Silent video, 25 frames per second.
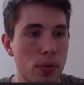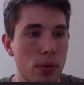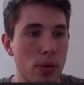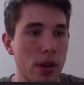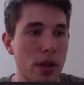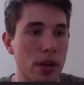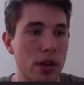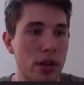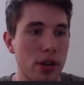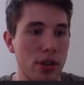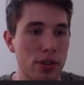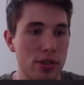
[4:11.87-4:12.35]

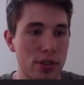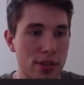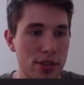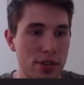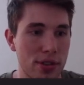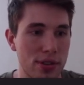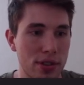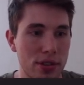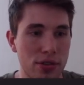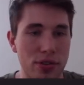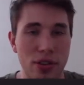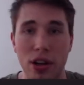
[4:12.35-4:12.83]
because this
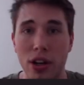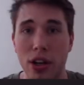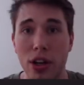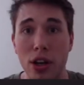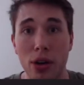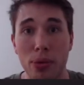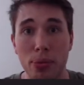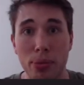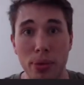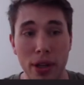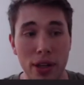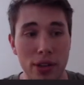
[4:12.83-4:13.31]
isn't a very
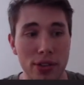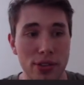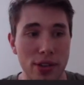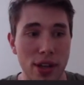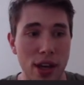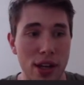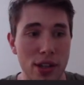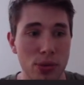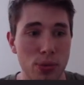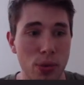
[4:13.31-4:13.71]
complex sketch,